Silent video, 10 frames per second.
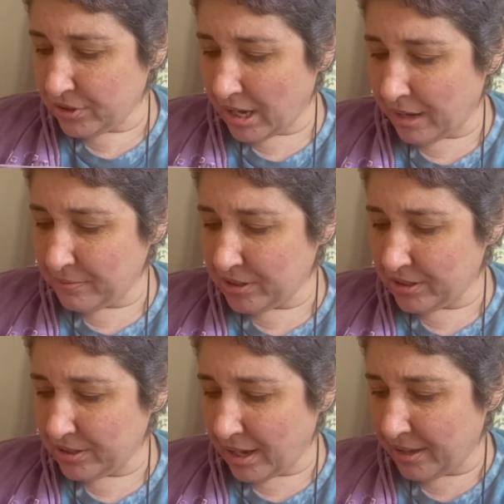I
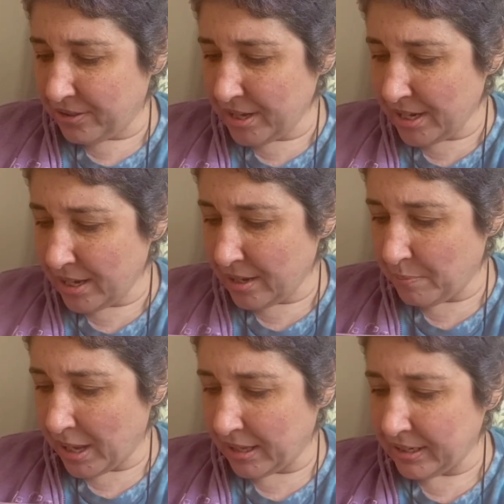was thinking
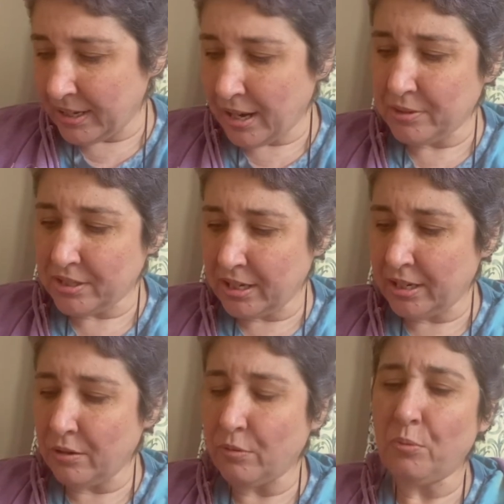about it, and I was
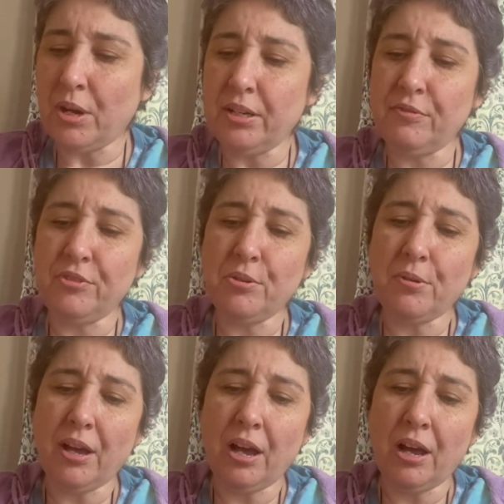thinking, well, what if you
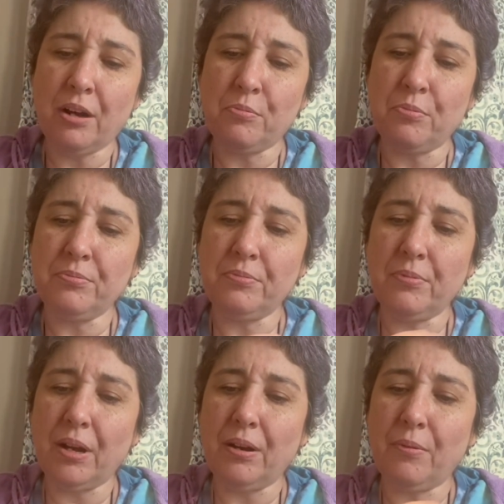
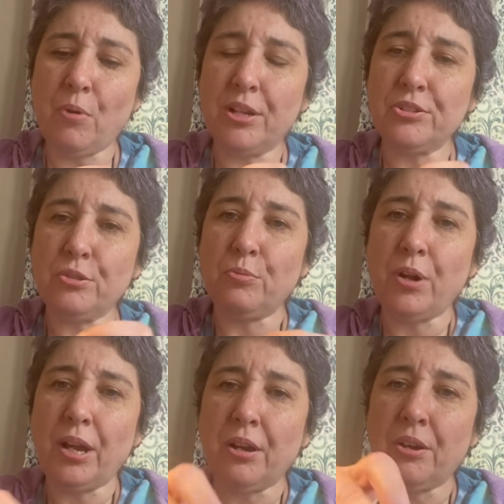want to
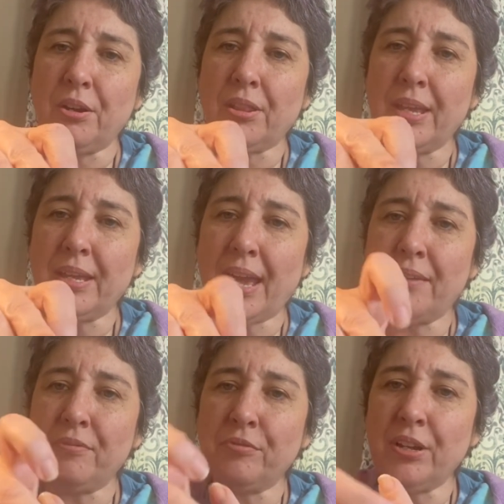wear, like,
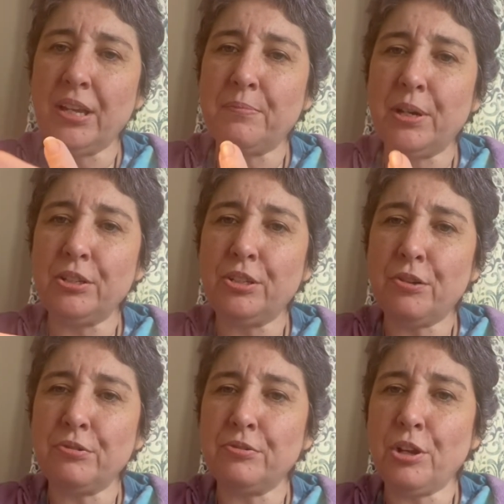have a ring, but you
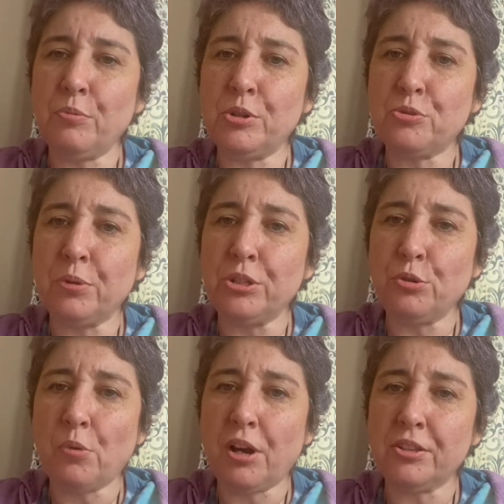don't know which one you
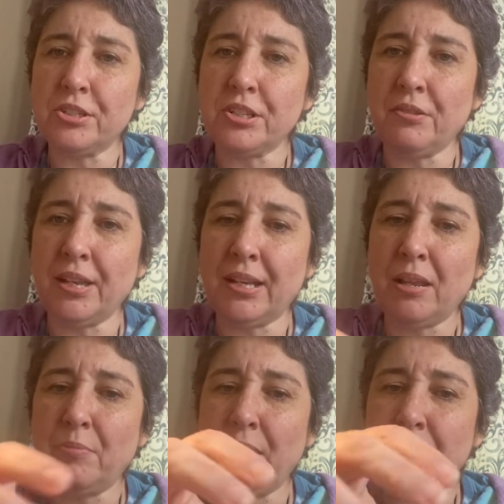want? So then I
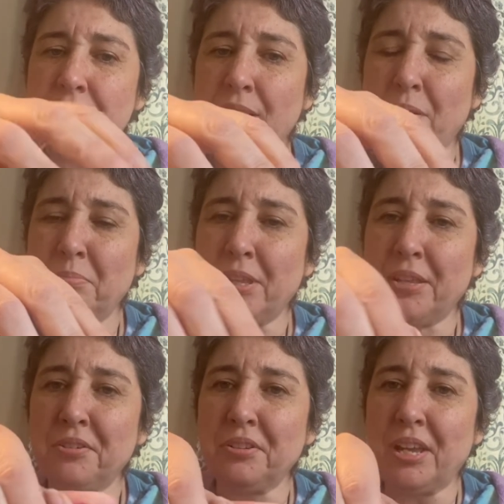made some that
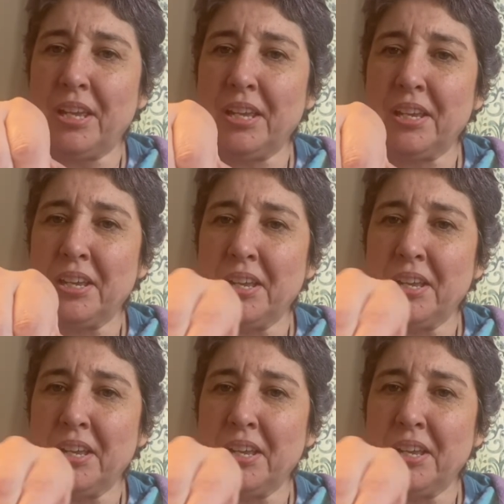are like